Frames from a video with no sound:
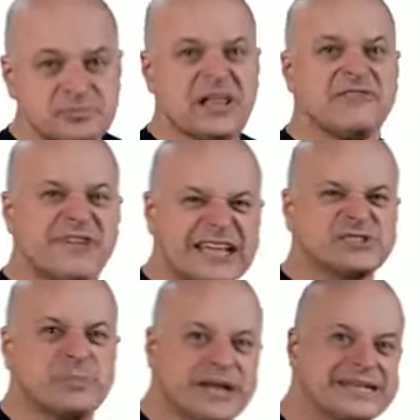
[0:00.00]
Fixed
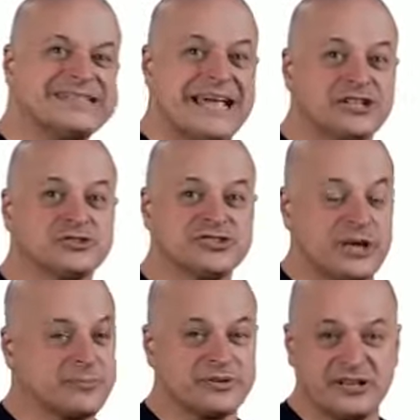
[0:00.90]
splitting is atrial
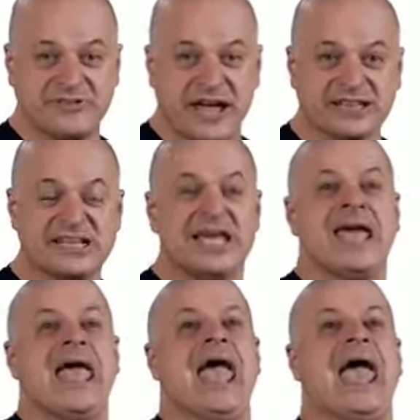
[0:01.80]
septal defect,
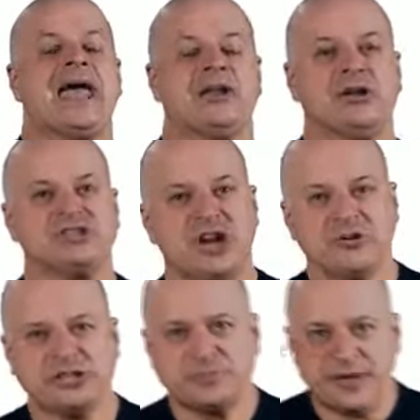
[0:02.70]
and generally
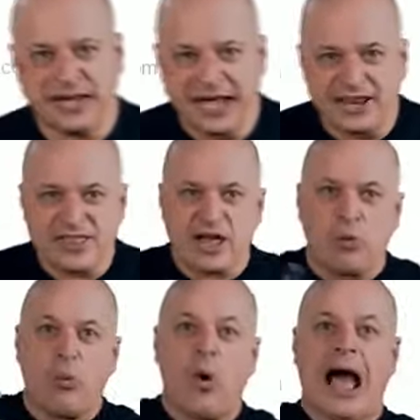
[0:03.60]
speaking, anything that
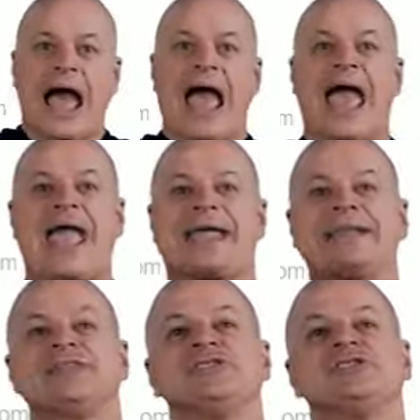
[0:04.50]

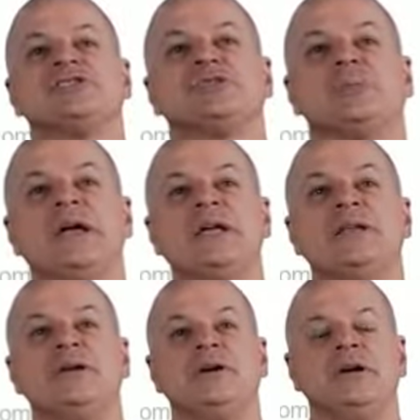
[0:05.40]
widens the split,
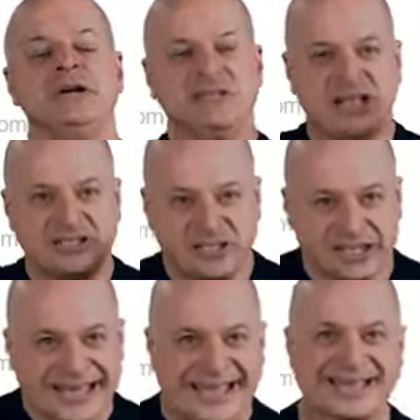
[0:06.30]
that
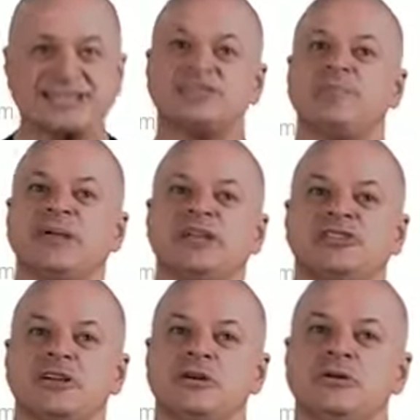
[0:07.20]
delays the
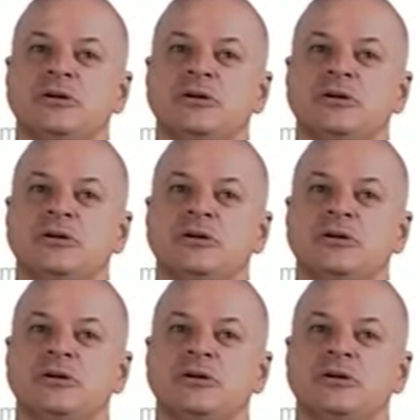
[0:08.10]
P2,